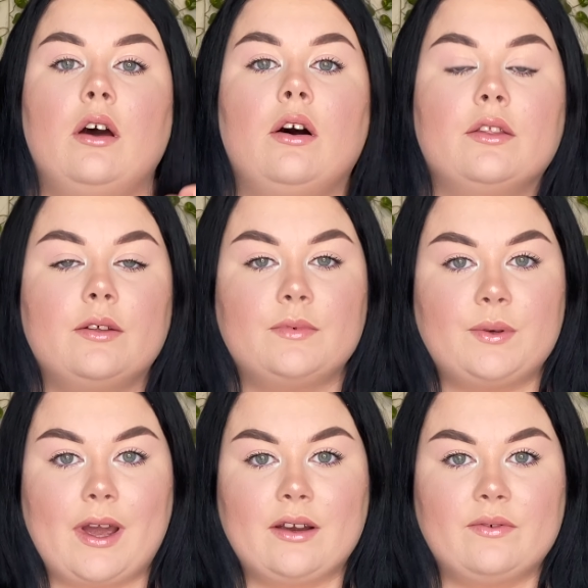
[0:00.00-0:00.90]
on them
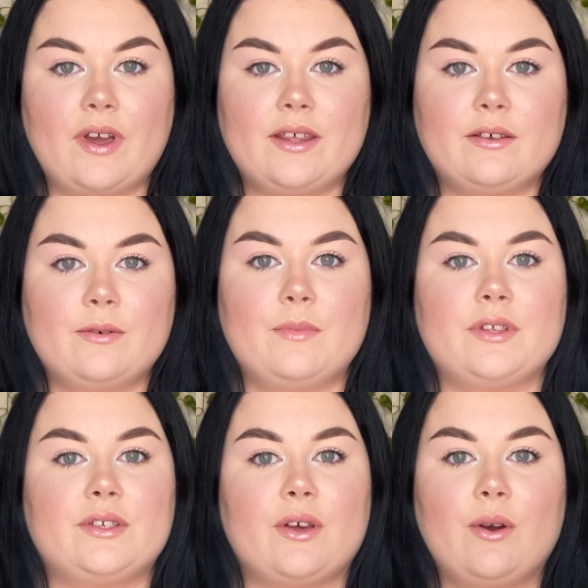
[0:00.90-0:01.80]
to aggravate them.
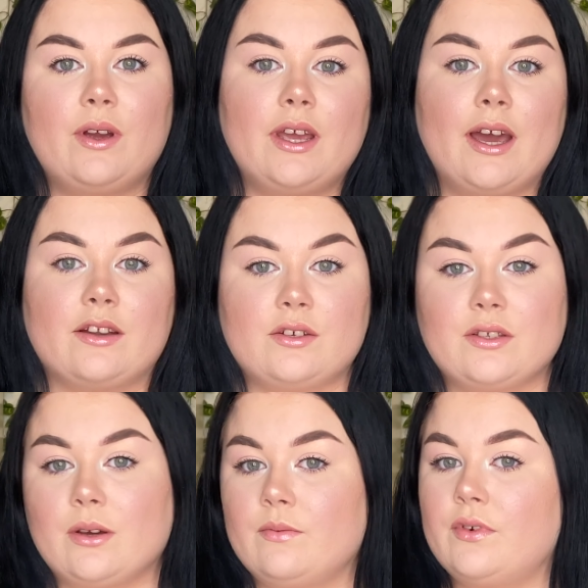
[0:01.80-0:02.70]
So yeah,
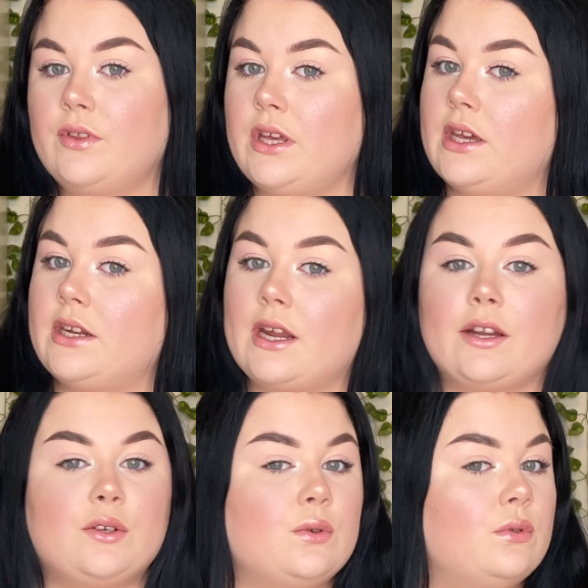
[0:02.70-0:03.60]
just going for the
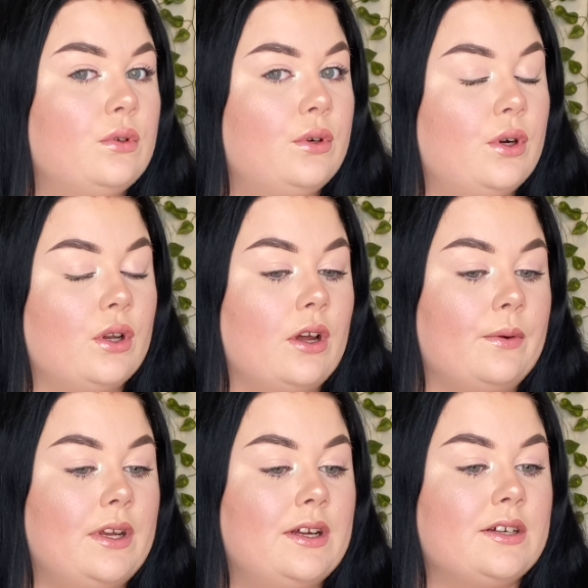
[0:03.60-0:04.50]
natural
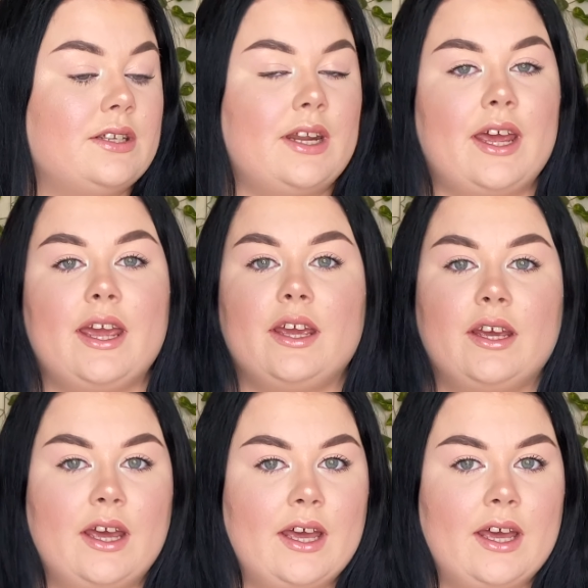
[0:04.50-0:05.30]
glowy look today.